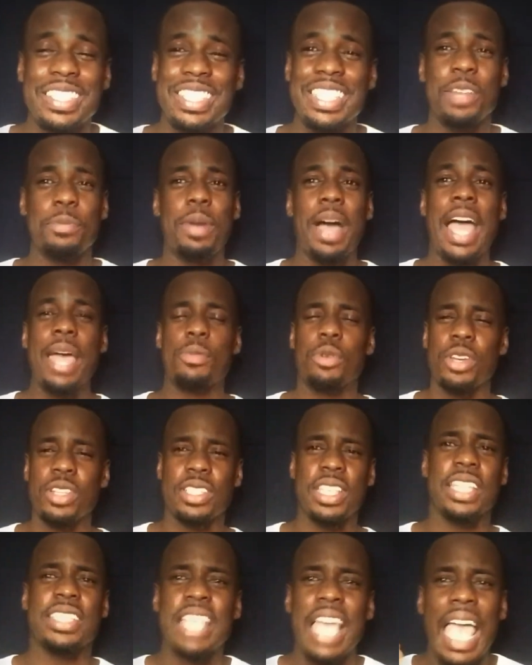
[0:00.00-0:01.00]
in the Bible, it
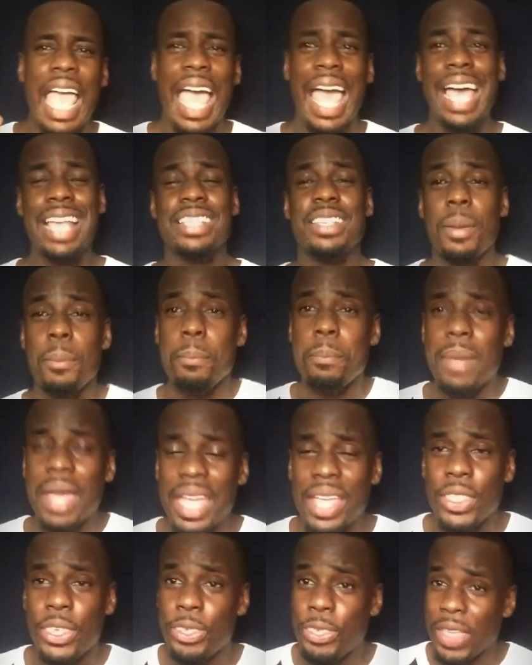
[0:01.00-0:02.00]
says, as a
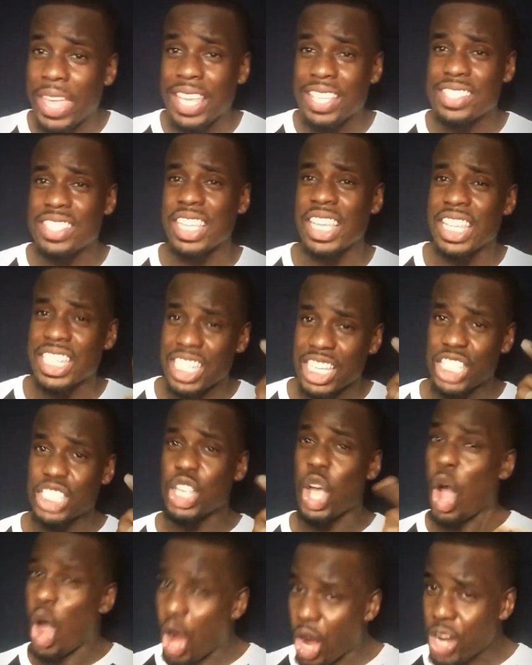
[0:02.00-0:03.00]
man thinks in
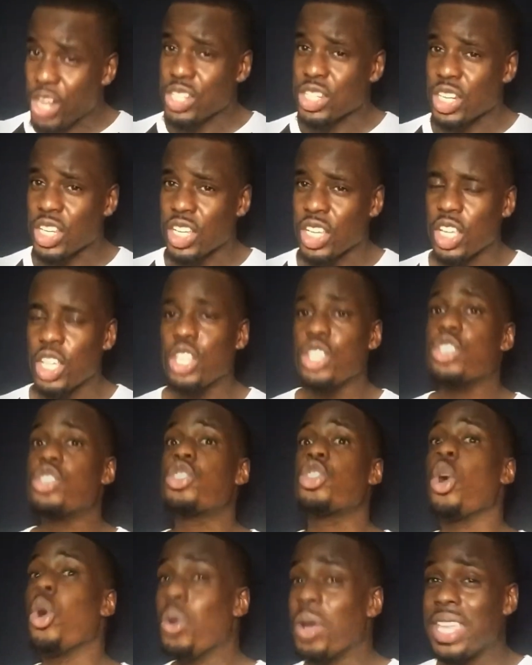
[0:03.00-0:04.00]
his heart,
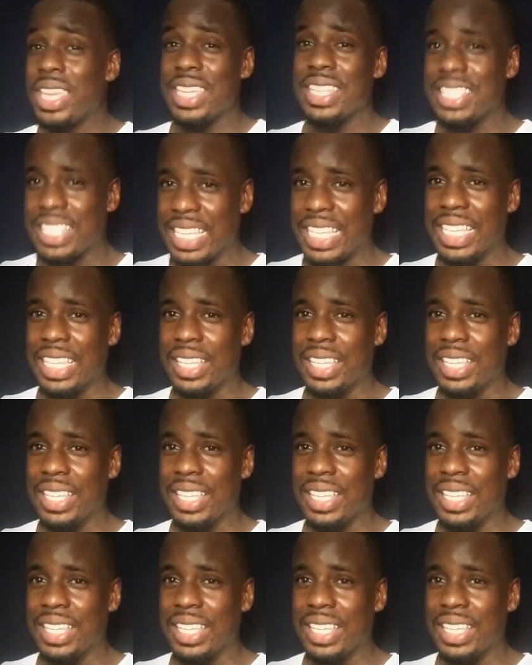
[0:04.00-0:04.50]
so is he.